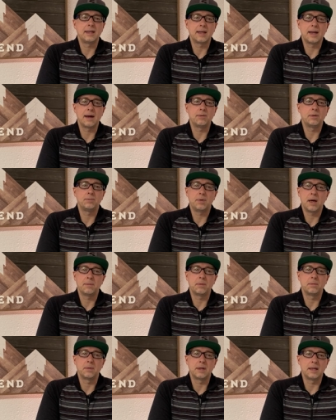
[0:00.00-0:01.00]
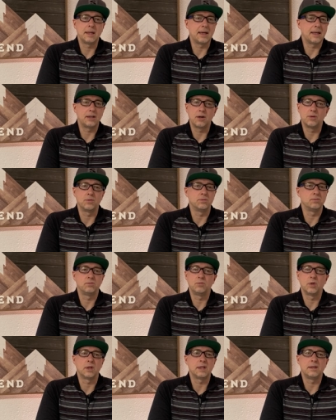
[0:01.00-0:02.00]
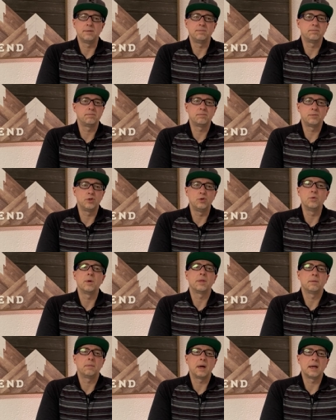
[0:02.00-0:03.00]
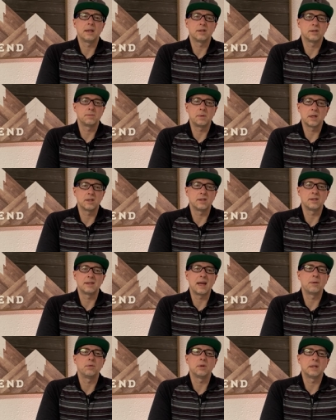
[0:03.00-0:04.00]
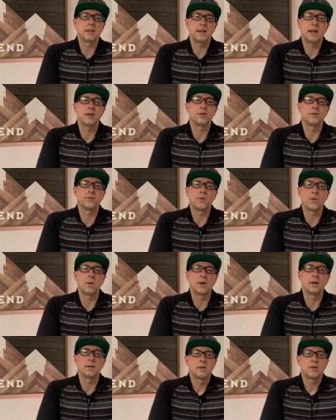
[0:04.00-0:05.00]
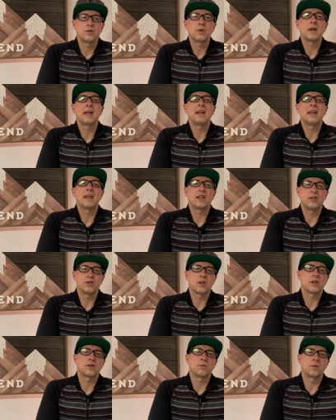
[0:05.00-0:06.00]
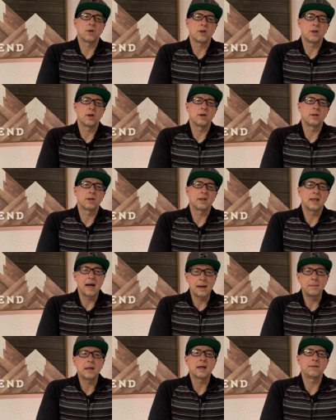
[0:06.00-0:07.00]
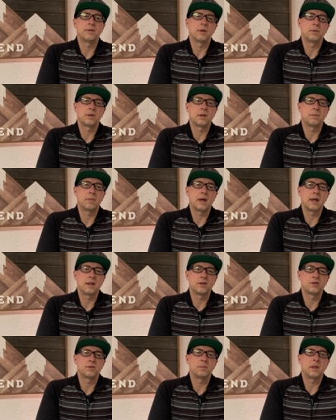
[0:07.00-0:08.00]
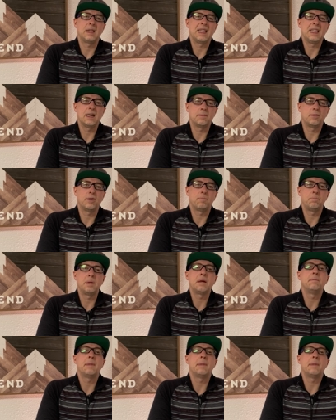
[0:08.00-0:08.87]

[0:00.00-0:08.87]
that I would probably, I don't really do with the bike just because it's not really tailored for it. So again, in conjunction with all the climbing I've done with the bike, there's been a number of big